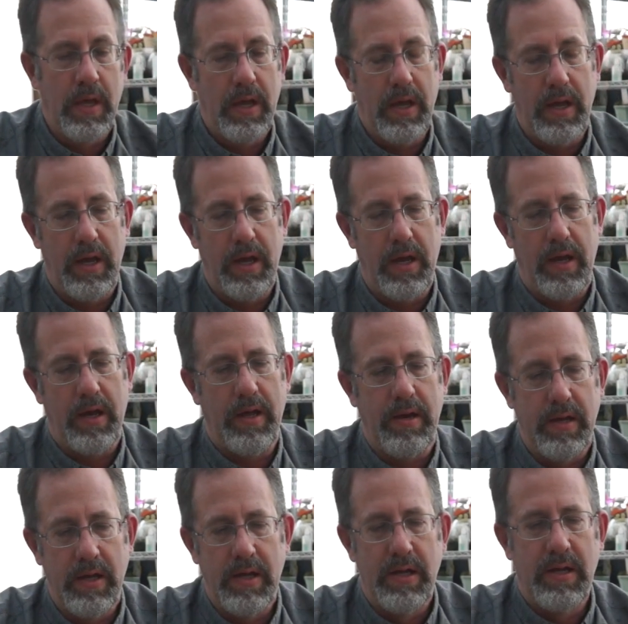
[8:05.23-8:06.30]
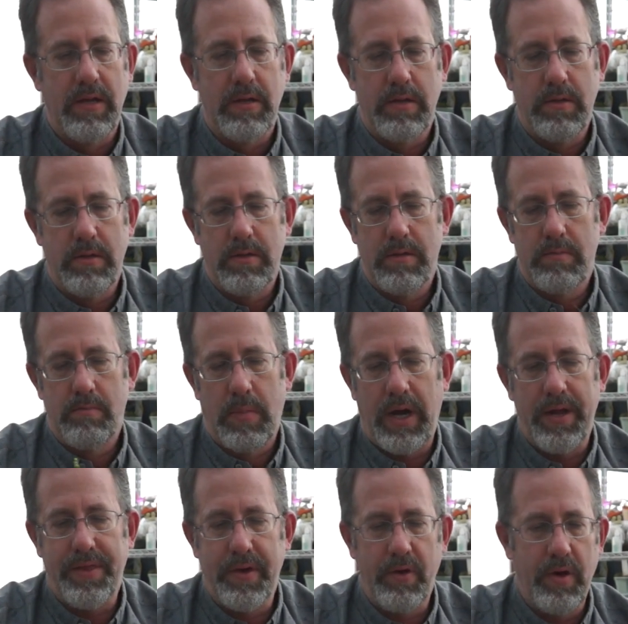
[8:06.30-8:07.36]
And
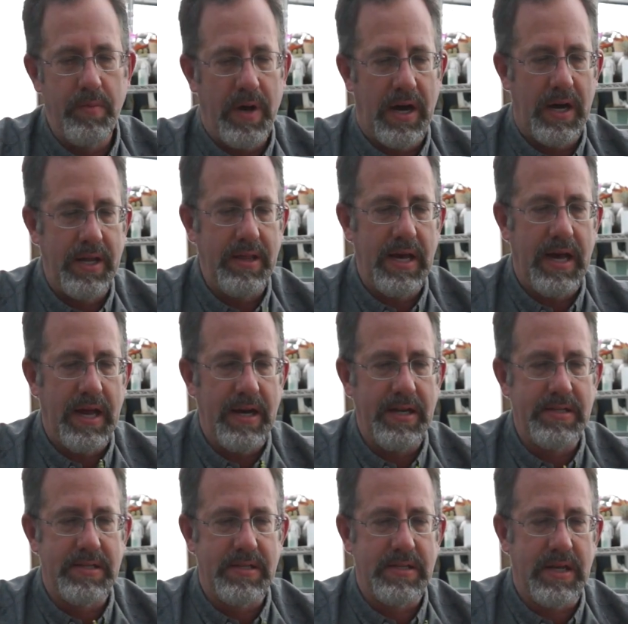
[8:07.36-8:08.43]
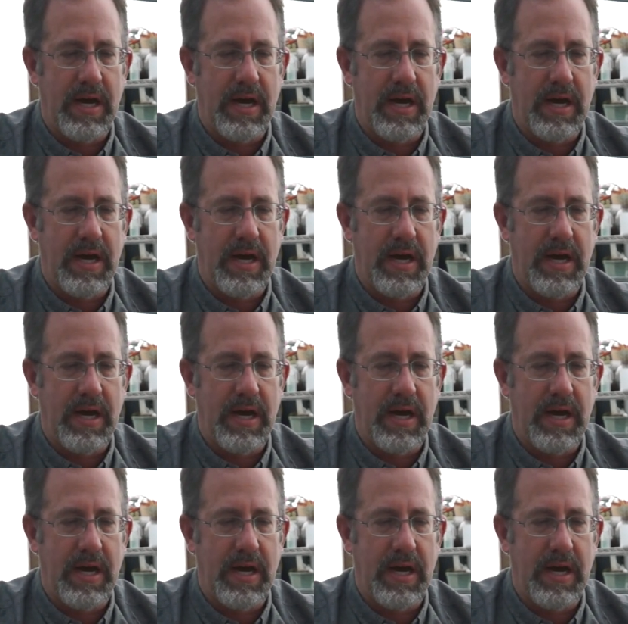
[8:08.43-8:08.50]
my theory behind that is